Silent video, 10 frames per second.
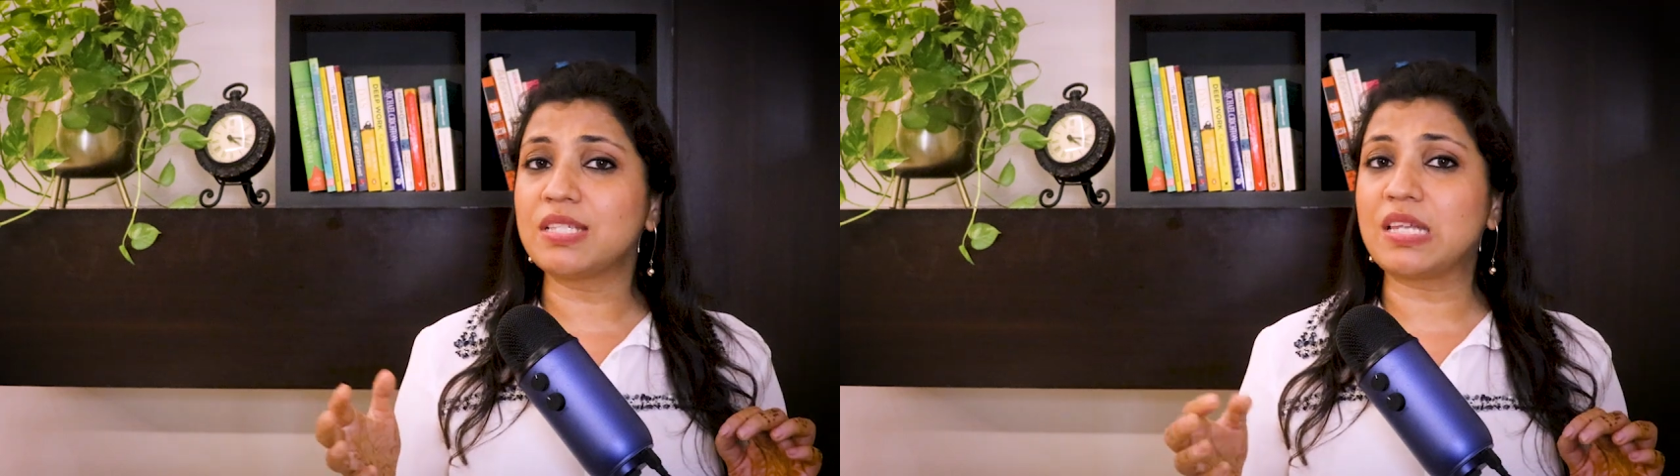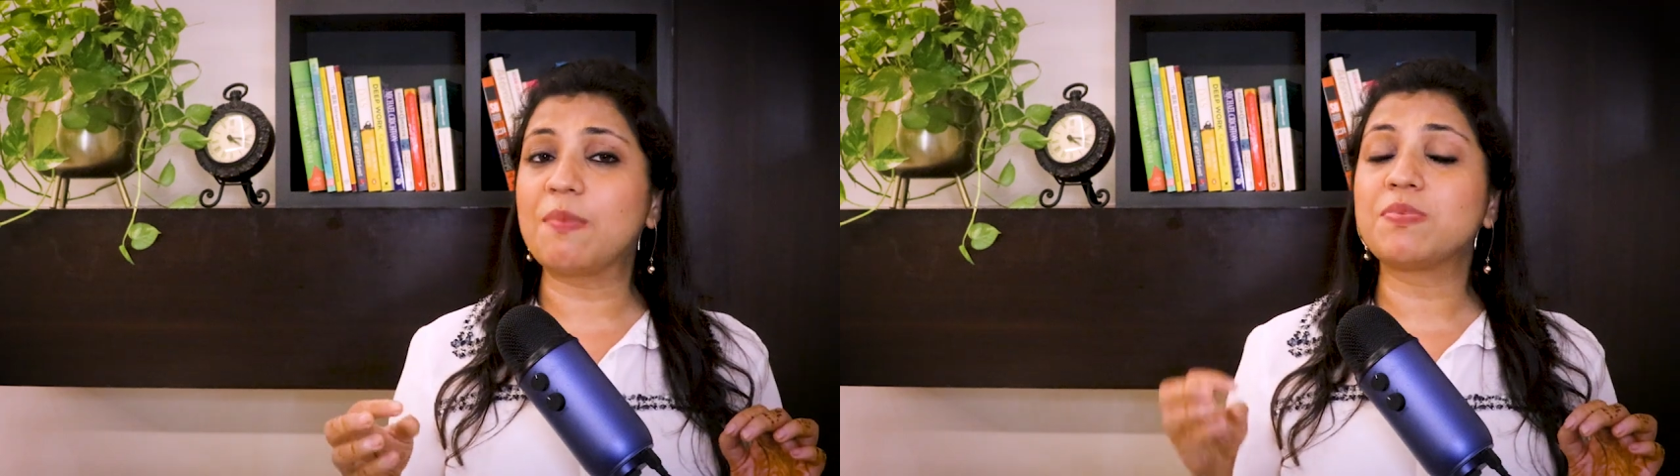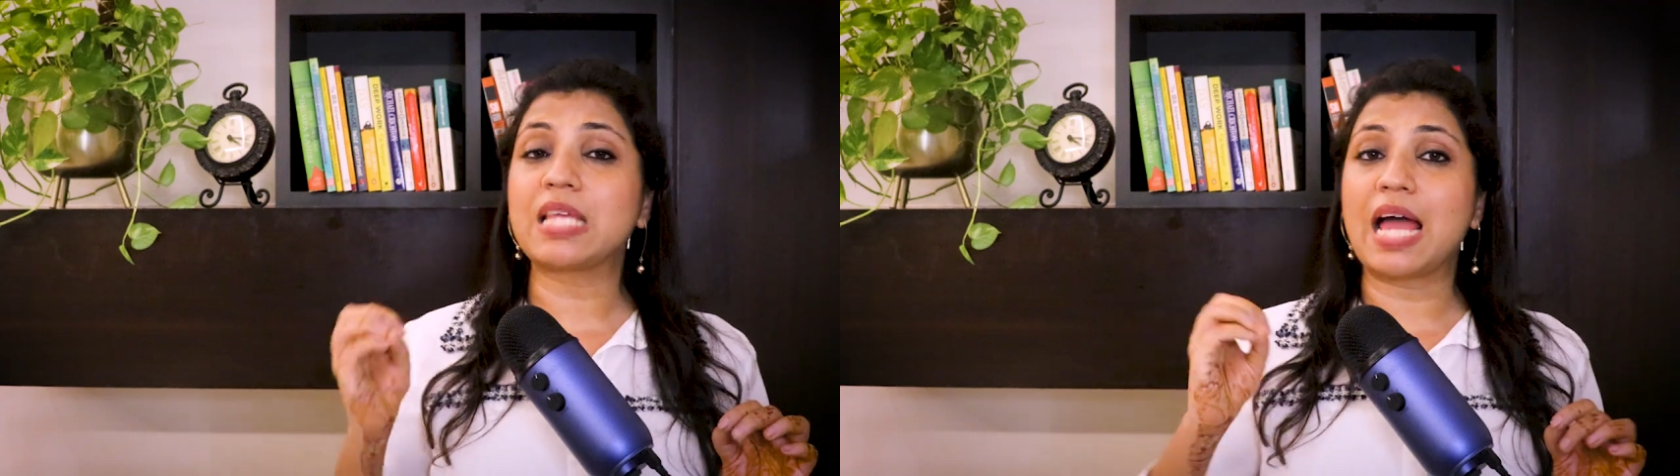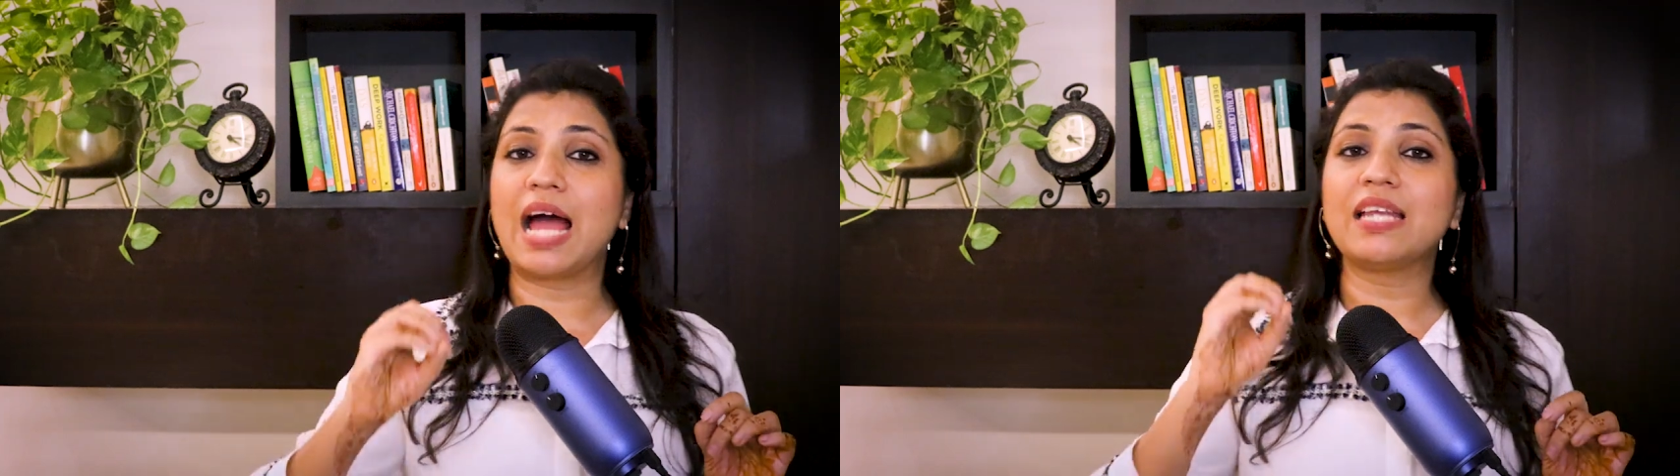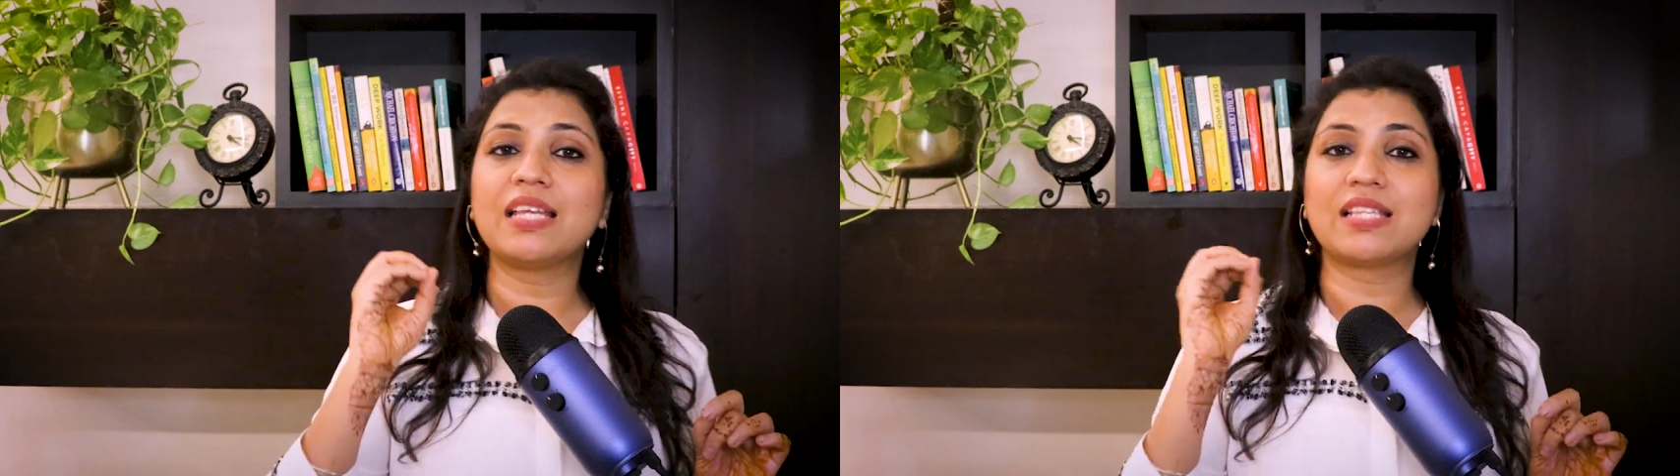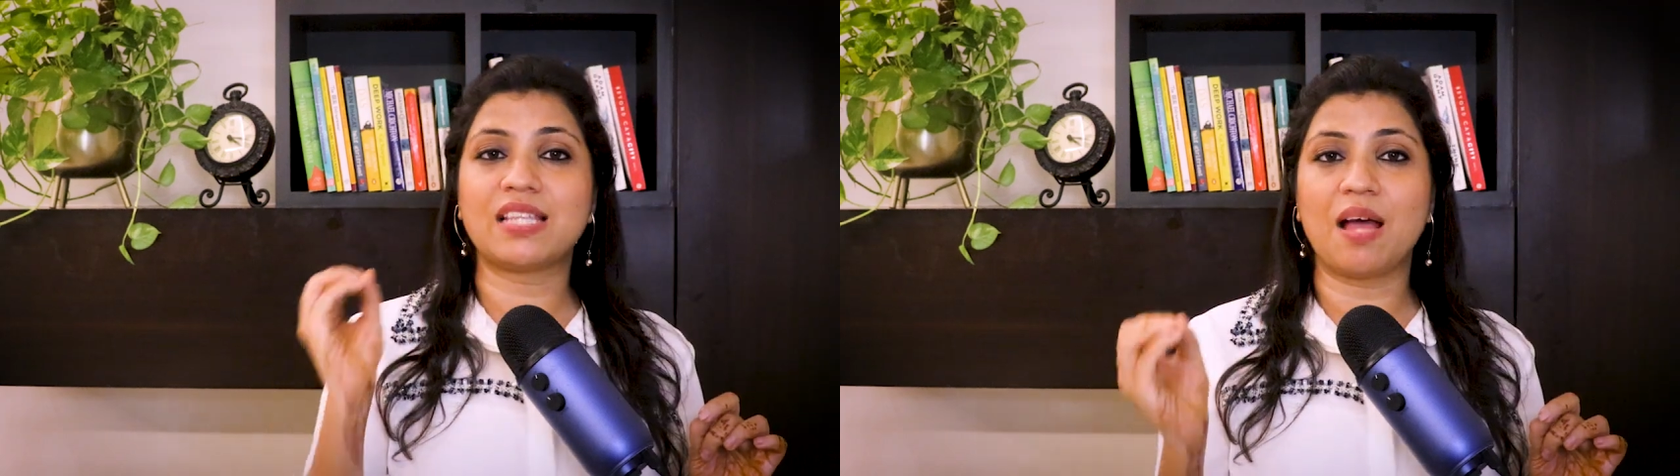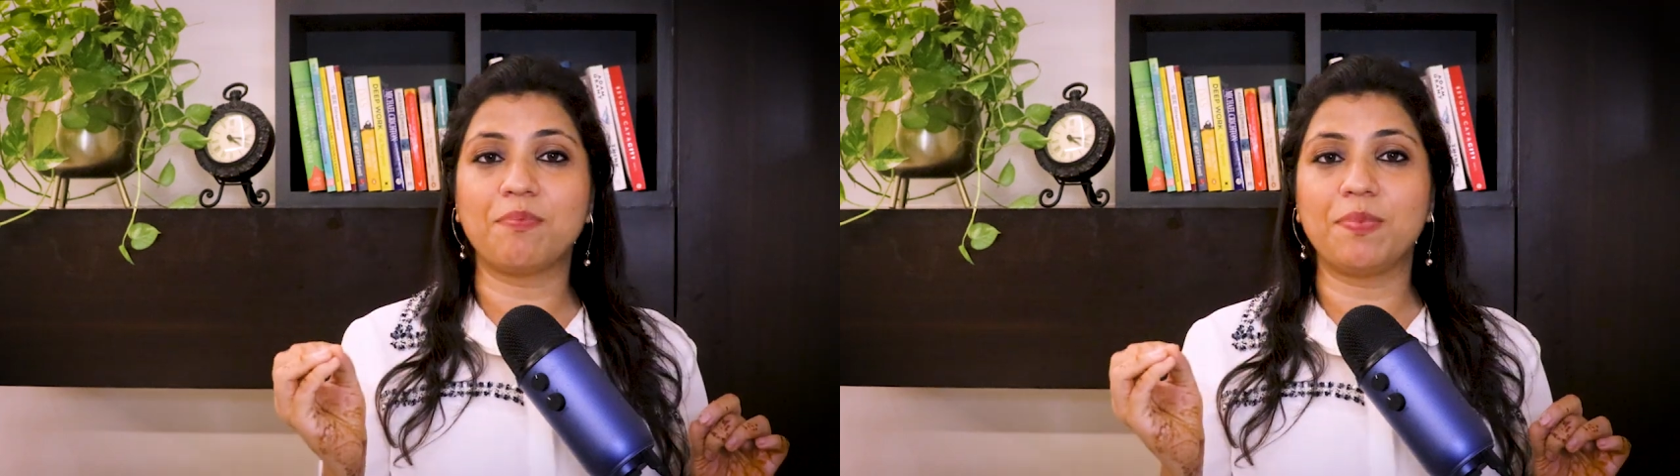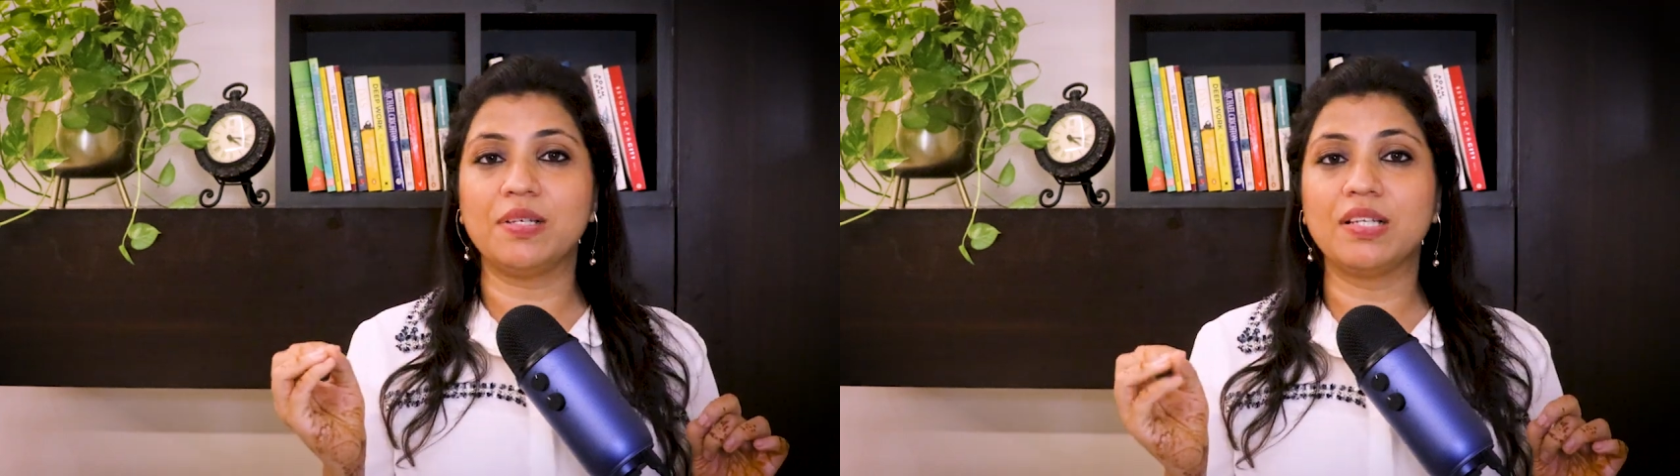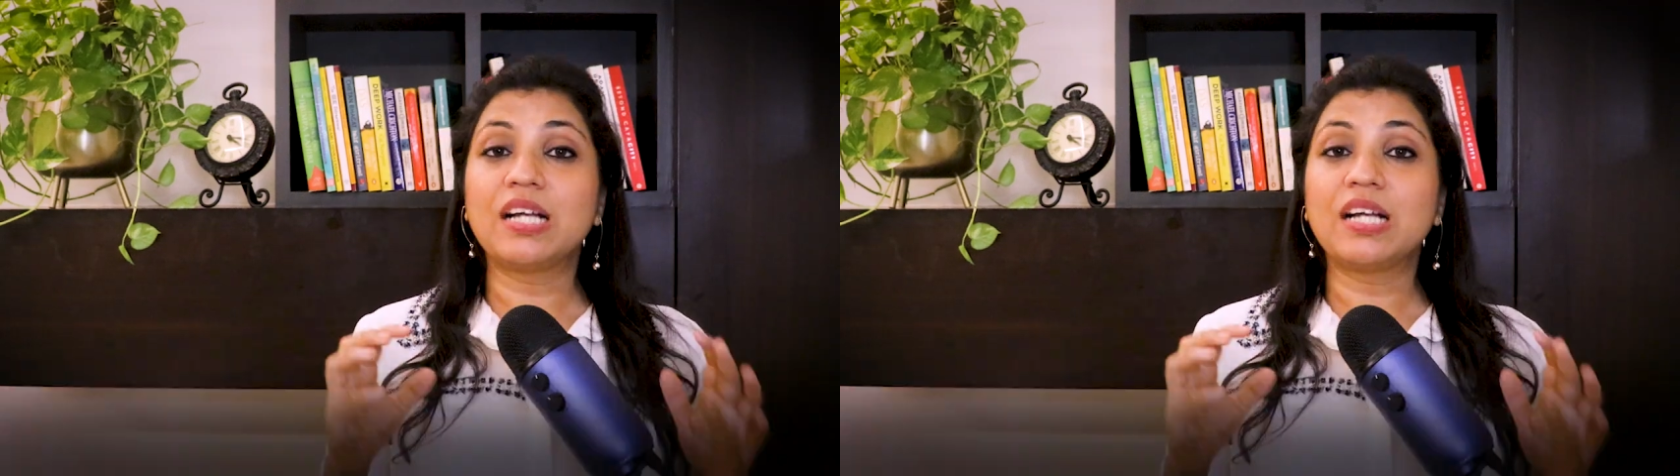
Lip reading: steps and examples.